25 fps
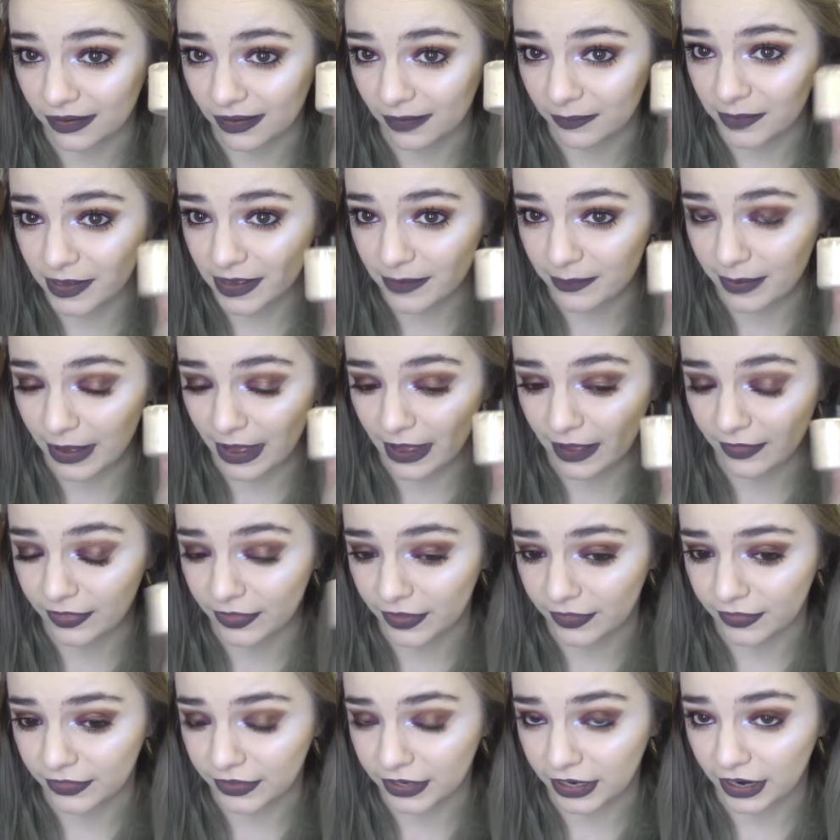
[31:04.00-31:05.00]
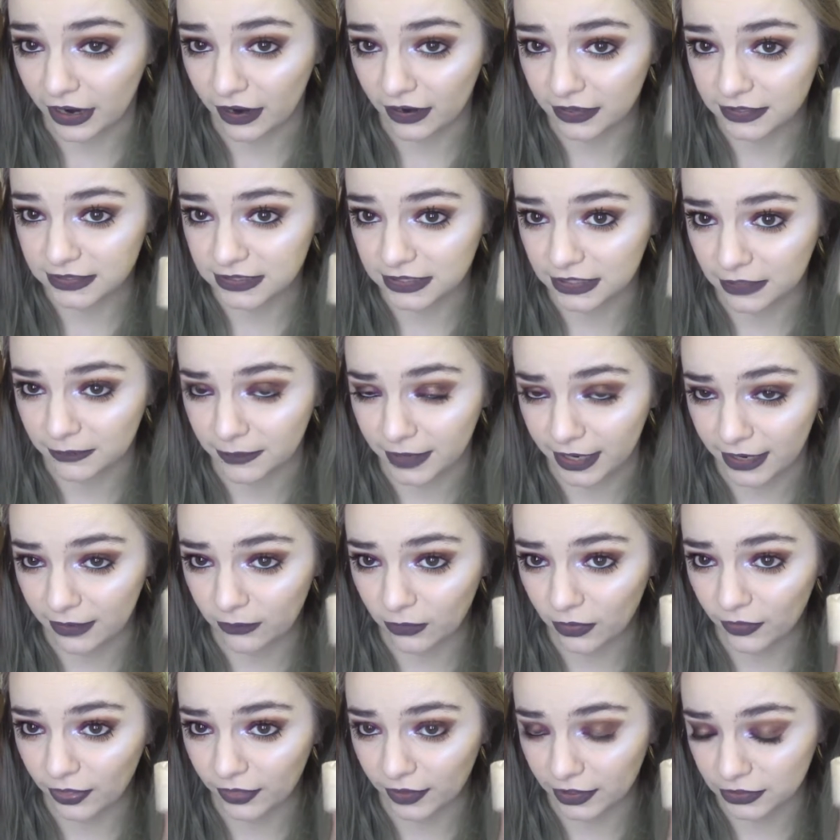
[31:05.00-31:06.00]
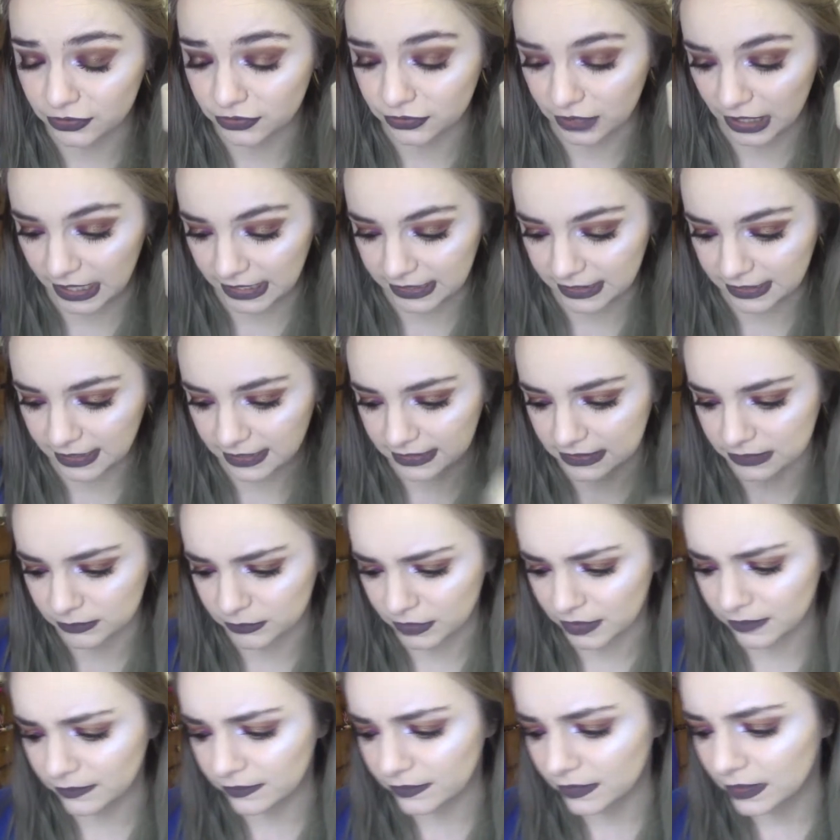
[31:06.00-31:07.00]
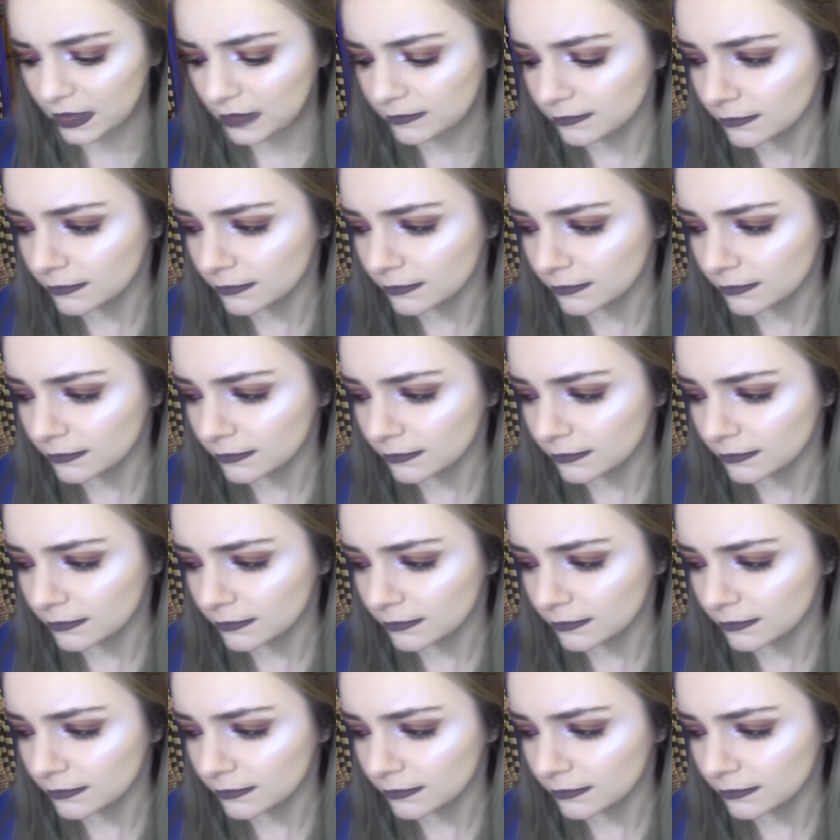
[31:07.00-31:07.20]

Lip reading: a bit better than the RCMA one that I tried last month.